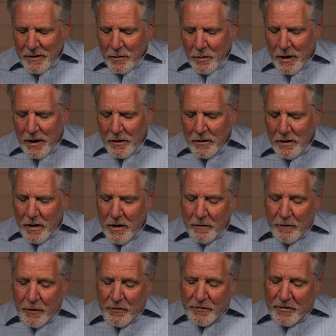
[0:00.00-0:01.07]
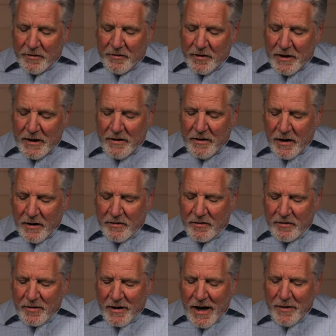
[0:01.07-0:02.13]
Well, verse 16 tells
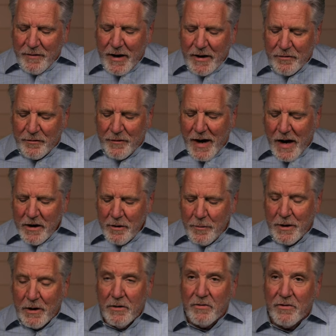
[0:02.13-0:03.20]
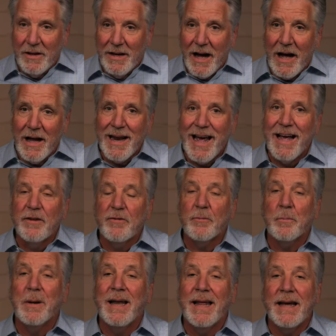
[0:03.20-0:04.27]
us life has value because God has
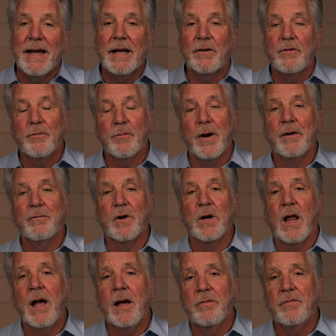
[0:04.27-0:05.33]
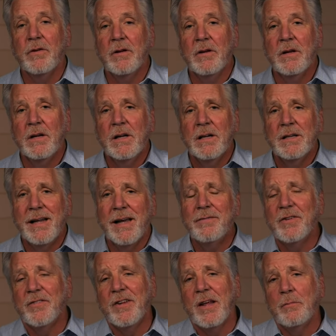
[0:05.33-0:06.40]
plans for every life.
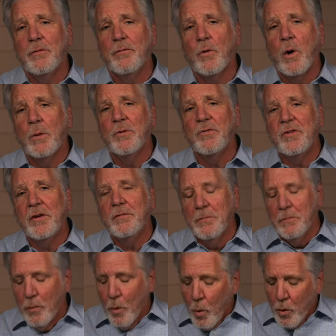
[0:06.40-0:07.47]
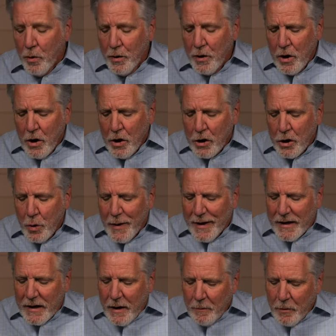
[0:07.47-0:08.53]
David said, before I was even born, you
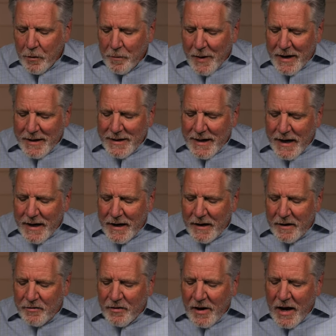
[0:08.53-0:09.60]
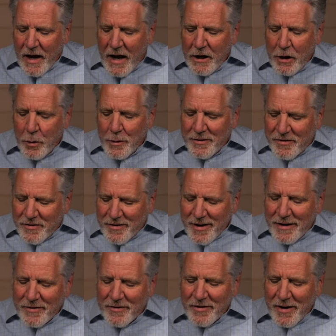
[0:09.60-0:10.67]
had numbered my days and you had
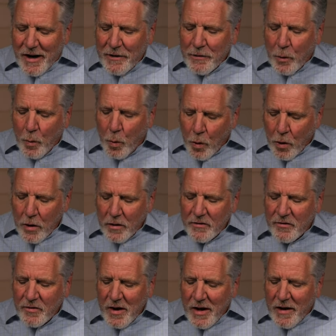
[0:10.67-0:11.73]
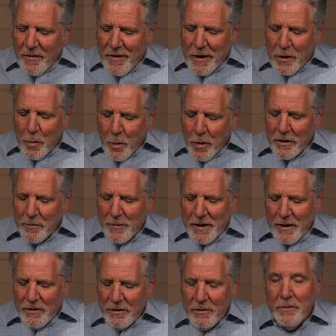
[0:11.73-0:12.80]
set aside the works that you wanted
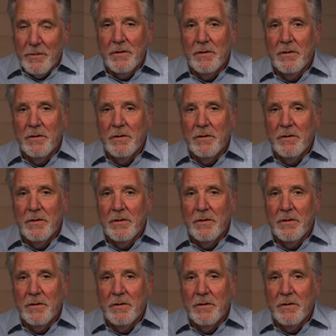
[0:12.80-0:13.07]
me to do.